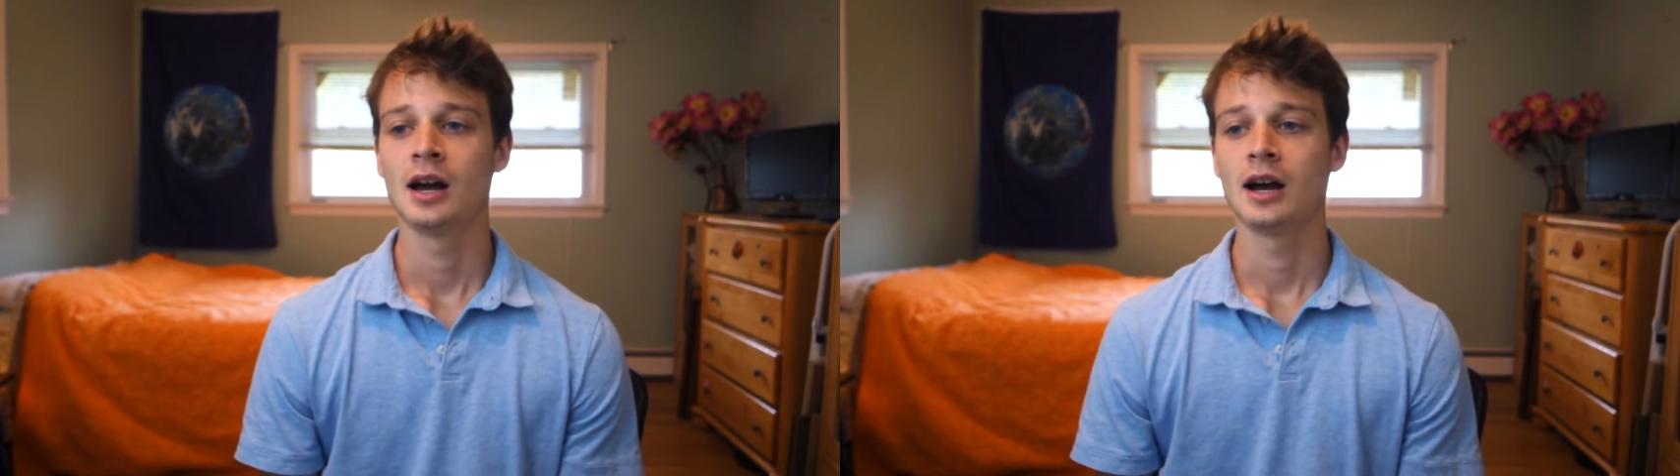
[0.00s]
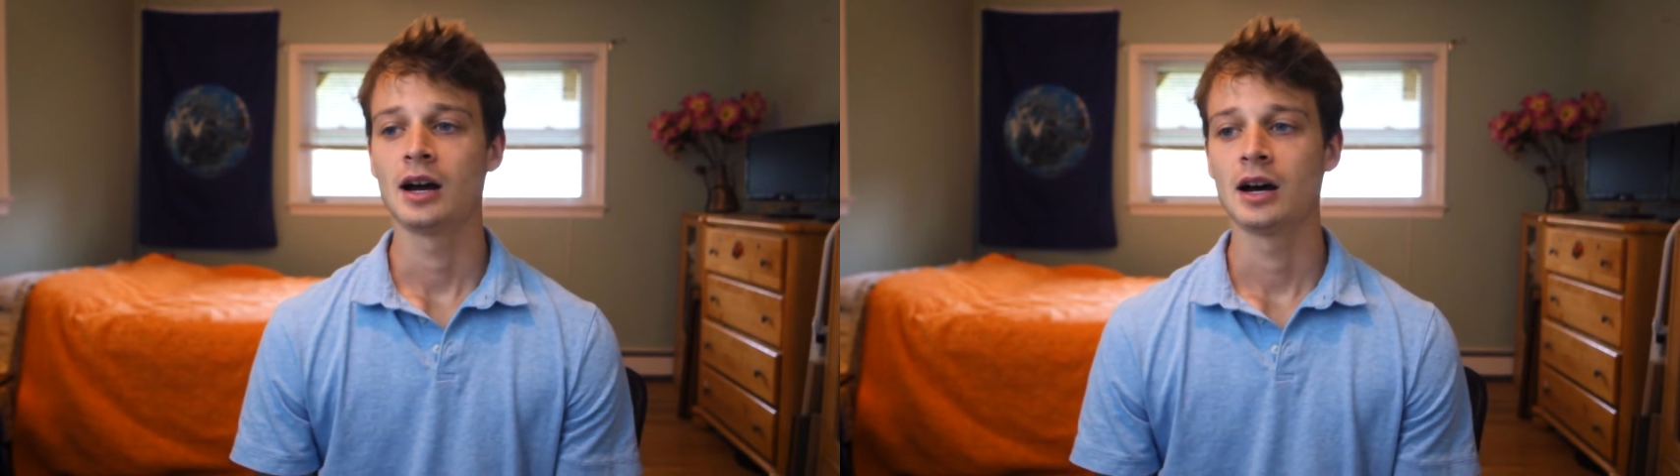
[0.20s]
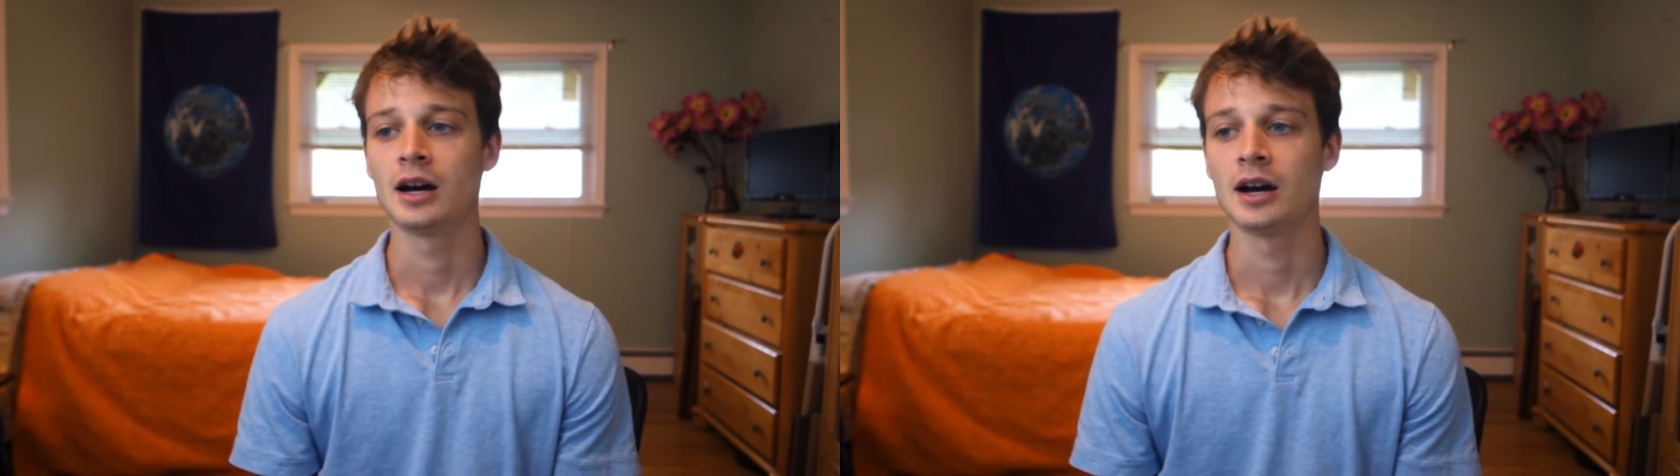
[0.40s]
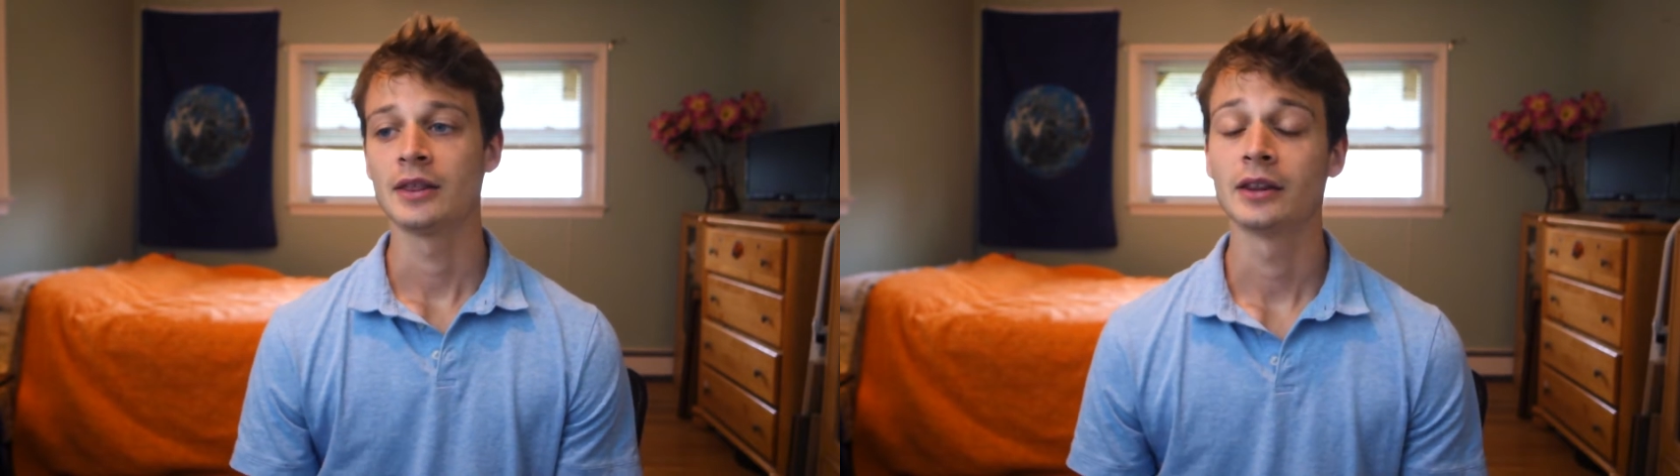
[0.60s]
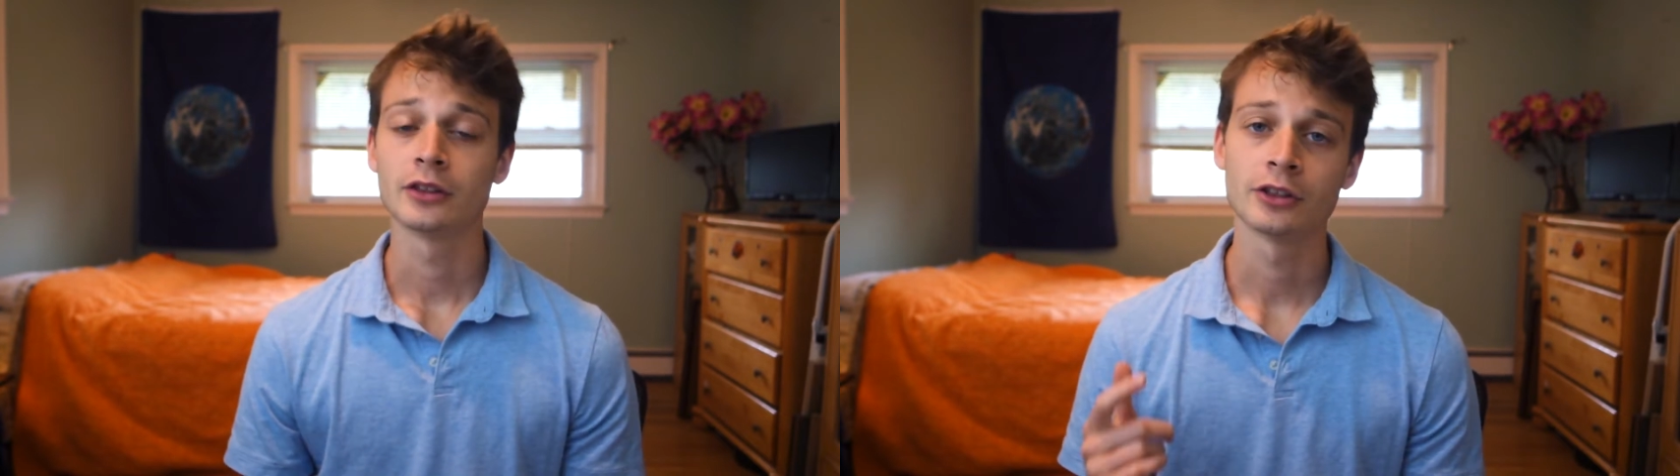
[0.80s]
And
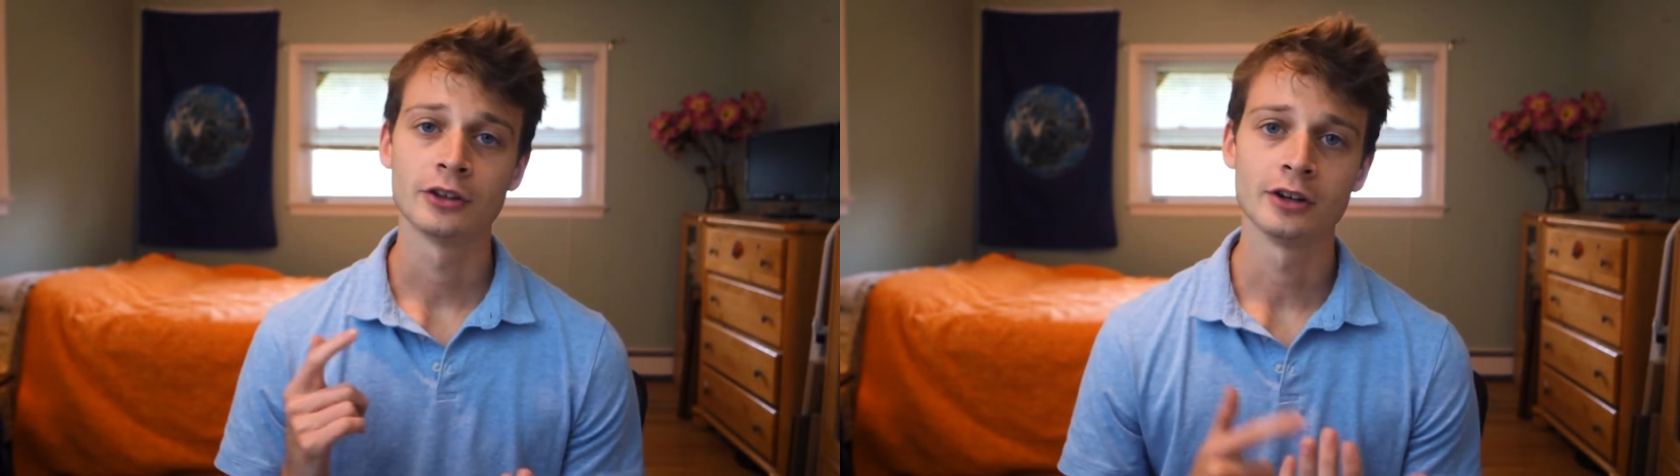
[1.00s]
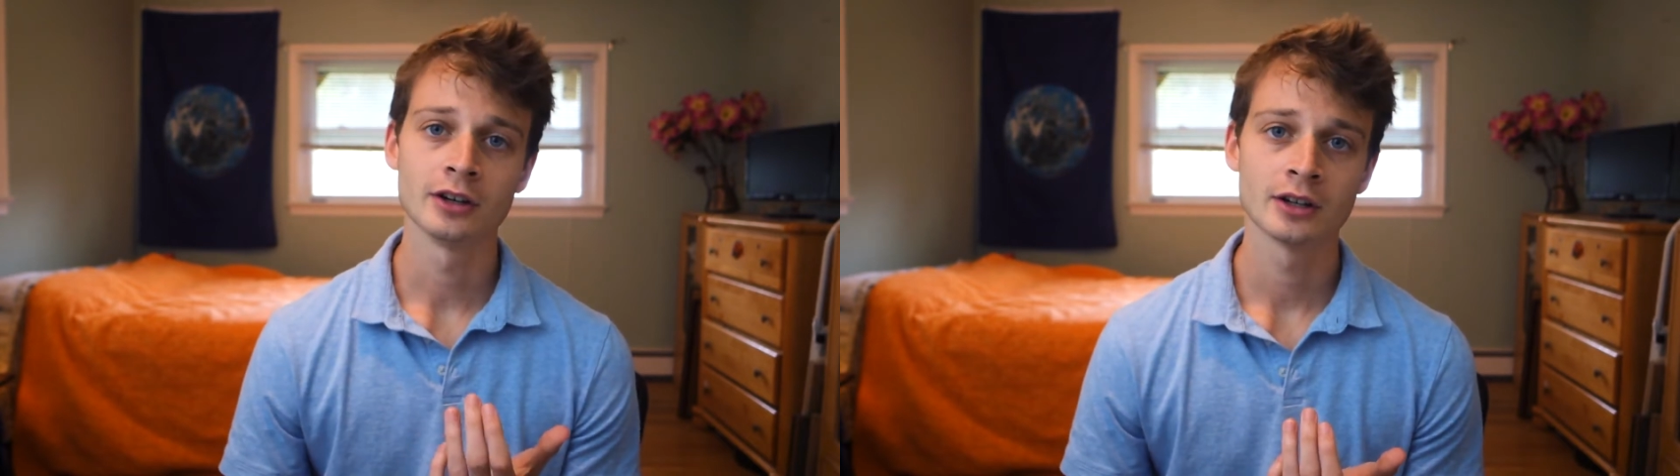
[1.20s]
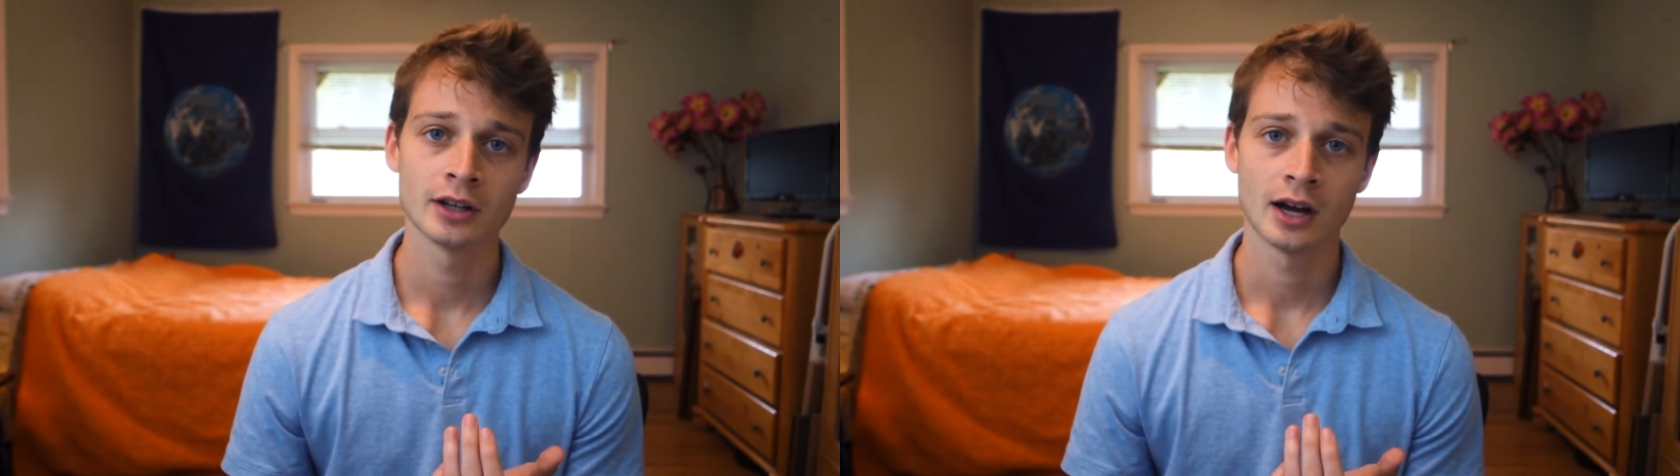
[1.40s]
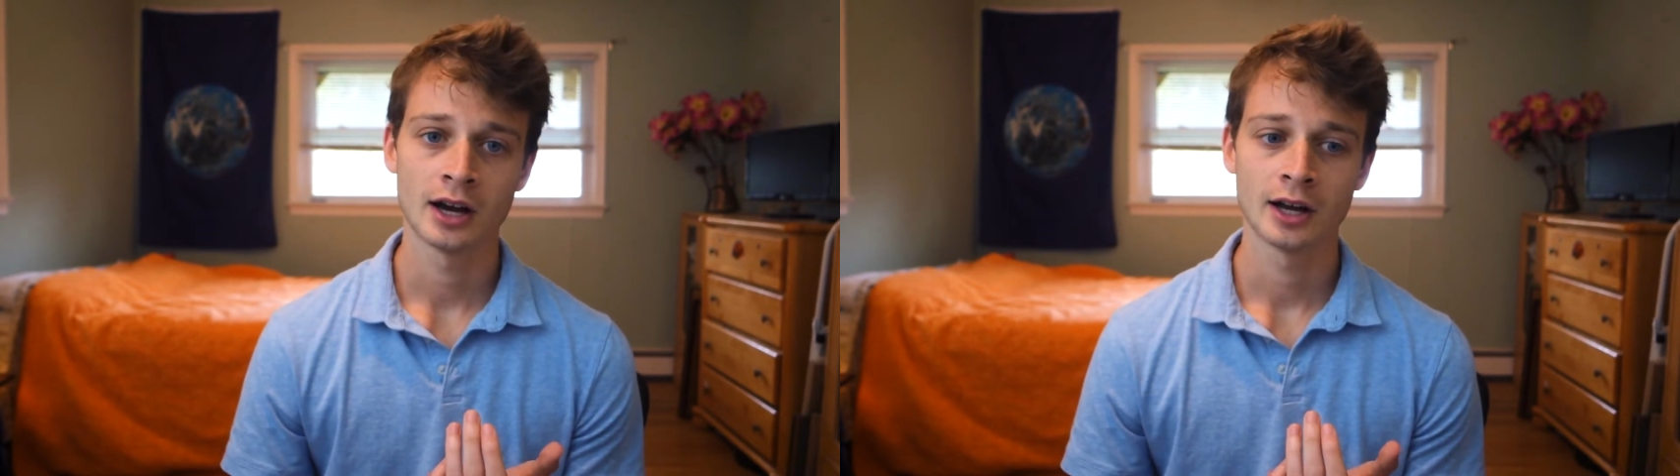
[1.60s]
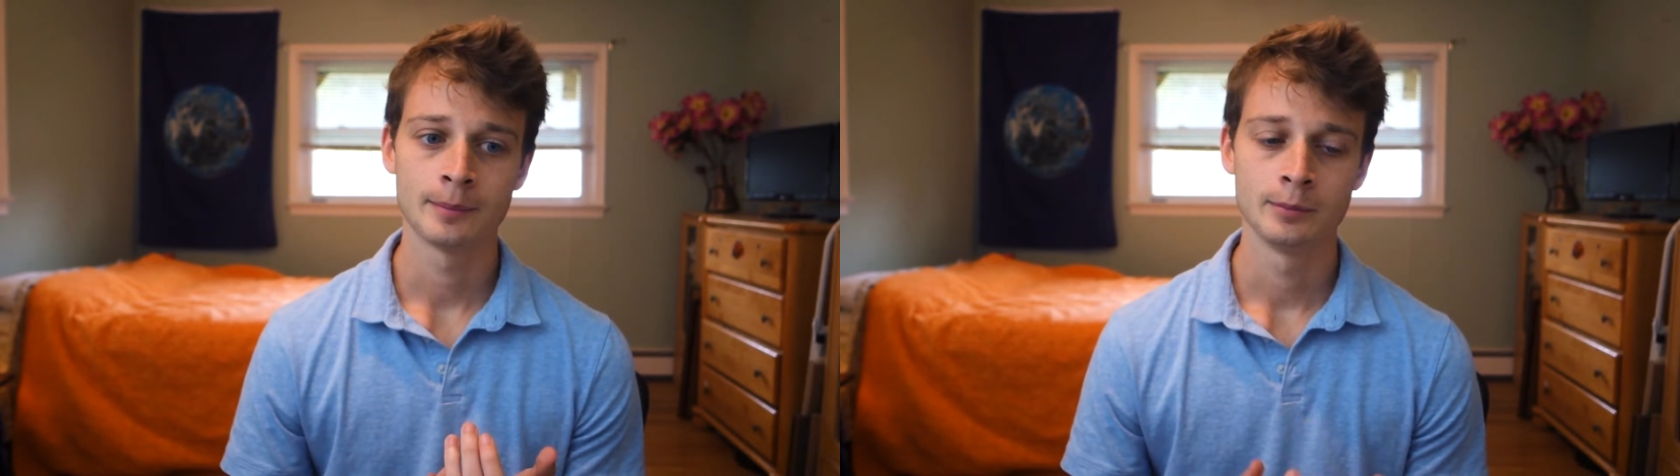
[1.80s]
then third,
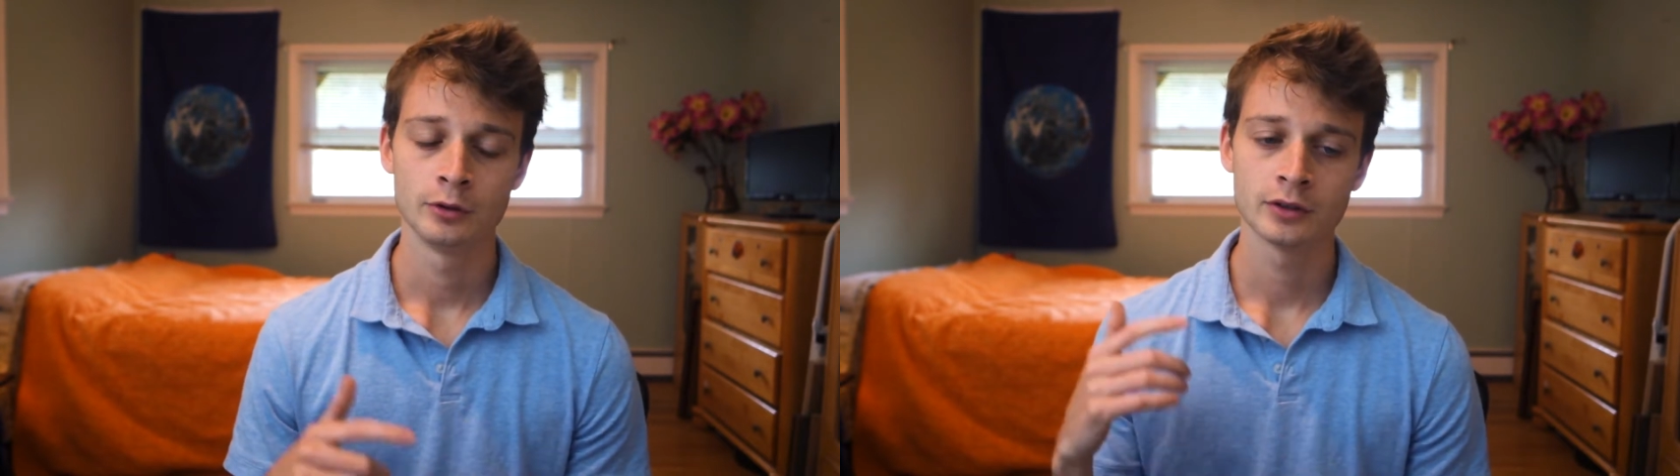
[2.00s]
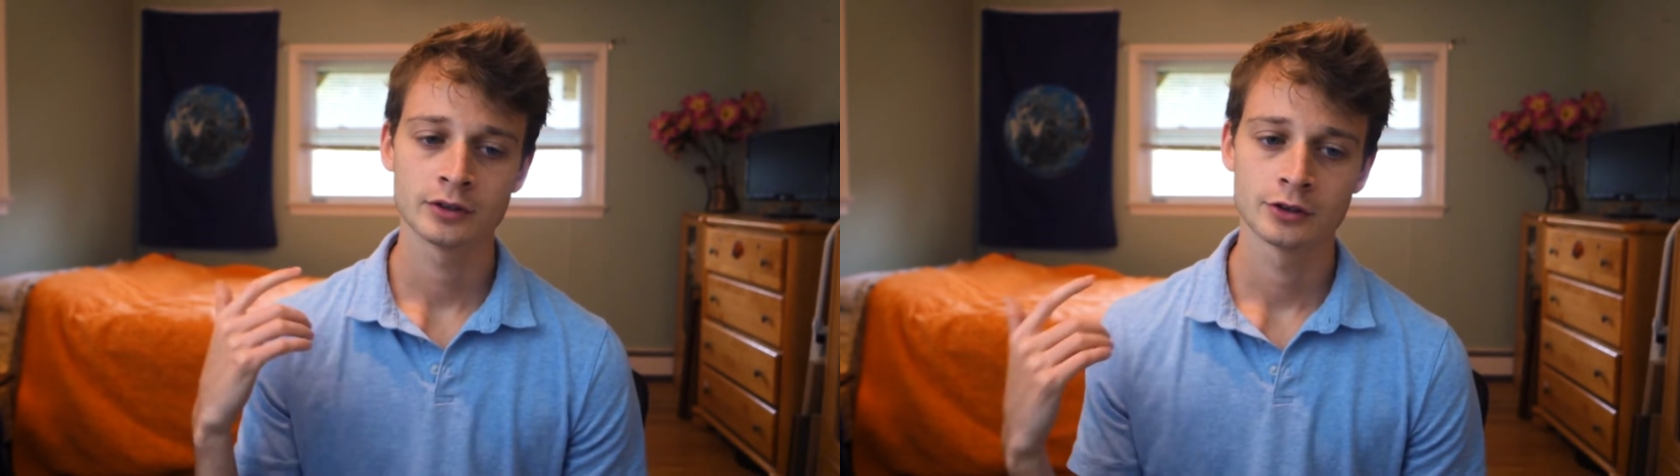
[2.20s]
I'm moving